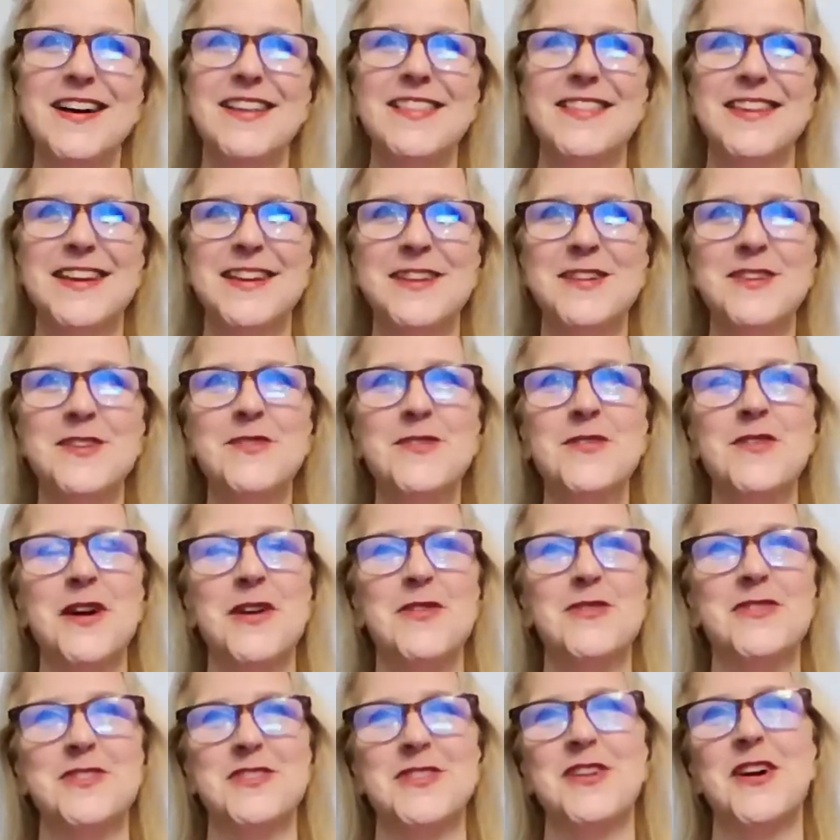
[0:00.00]
They knew I
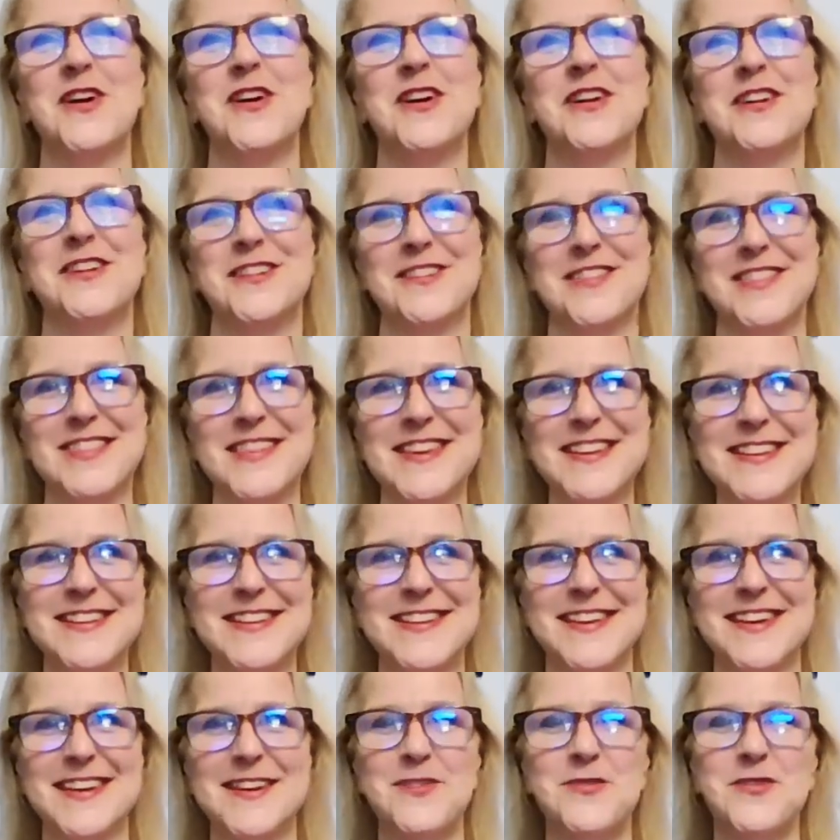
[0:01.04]
was not
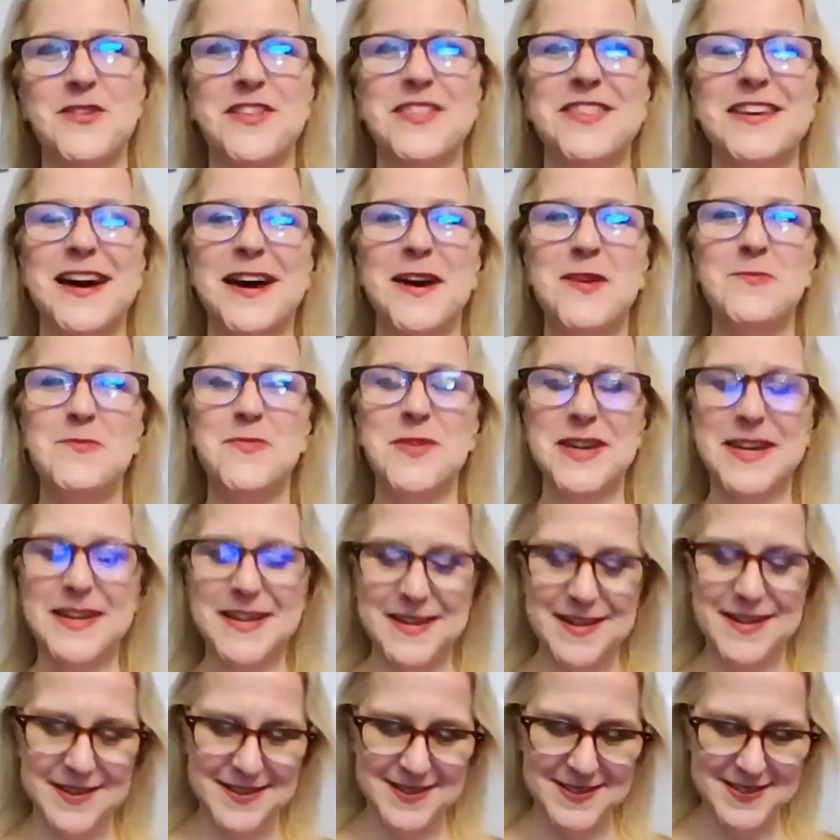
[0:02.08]
authentic with that,
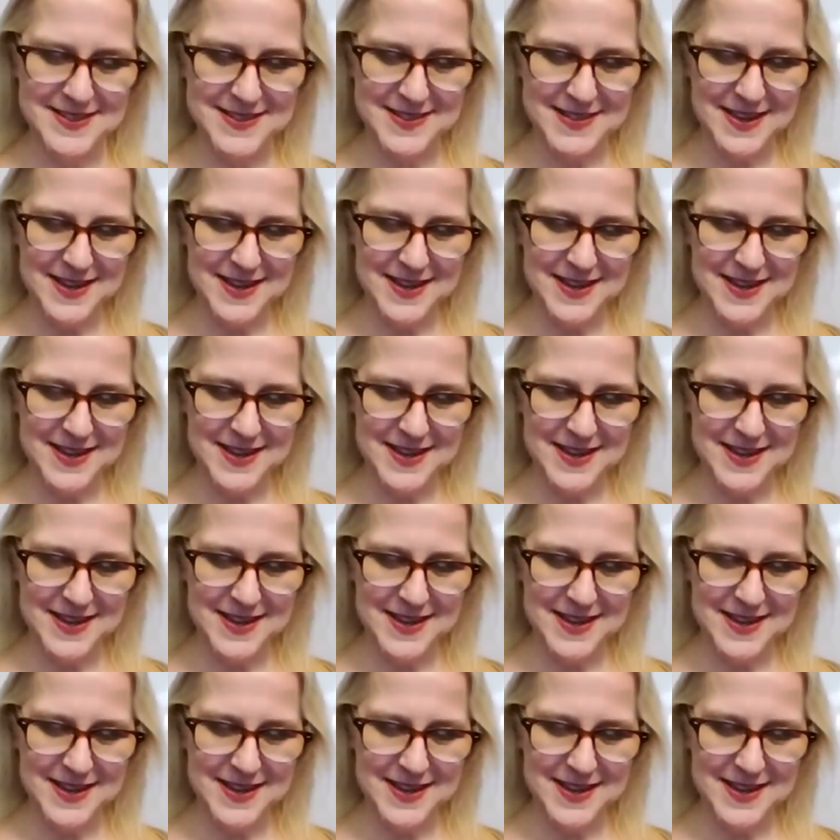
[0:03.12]
because